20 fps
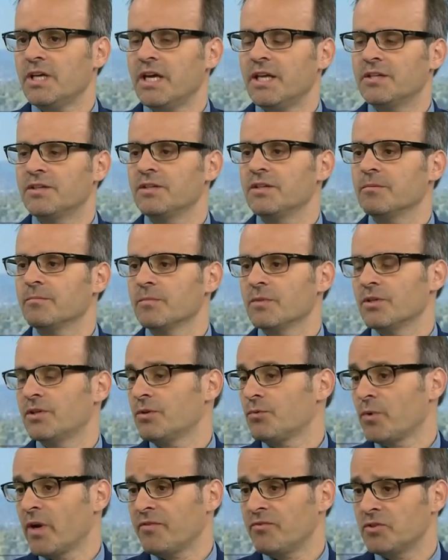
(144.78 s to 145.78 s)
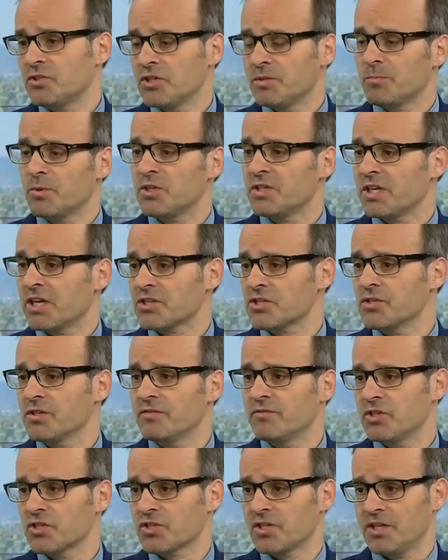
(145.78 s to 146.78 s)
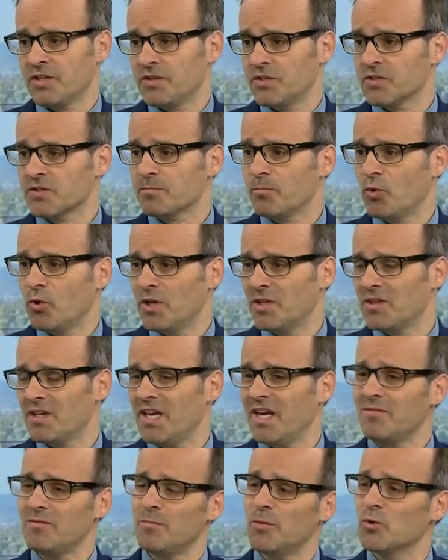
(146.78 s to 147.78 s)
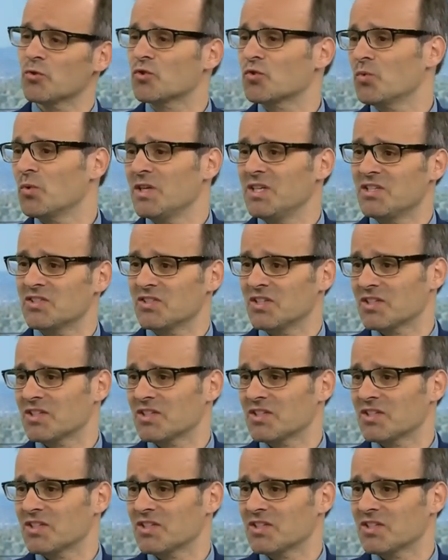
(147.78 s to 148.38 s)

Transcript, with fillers: Well, if you look at the Refugee Protection Division at this point,